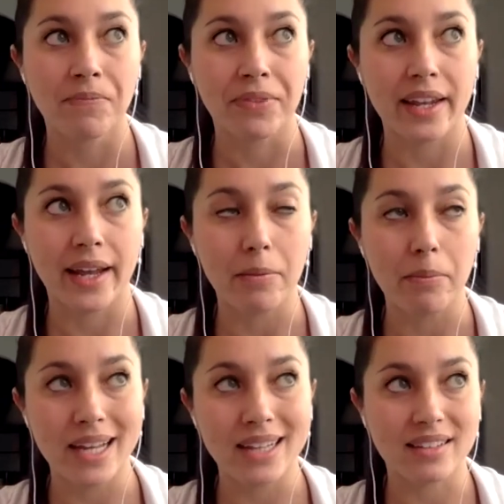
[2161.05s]
that I
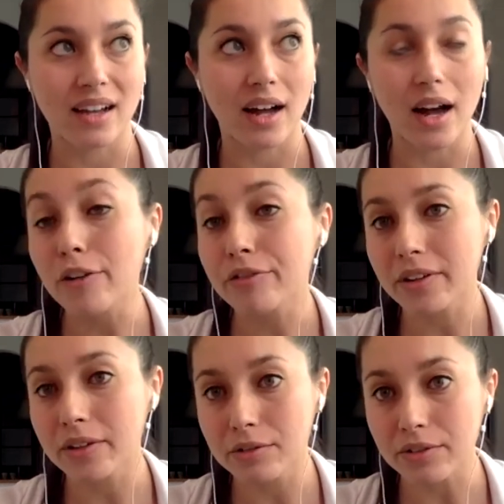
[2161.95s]
met after
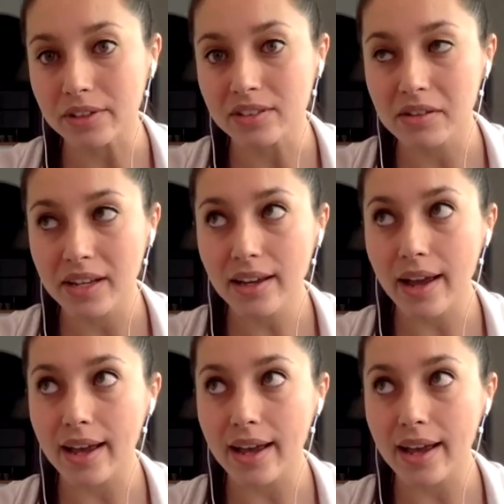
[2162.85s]
university.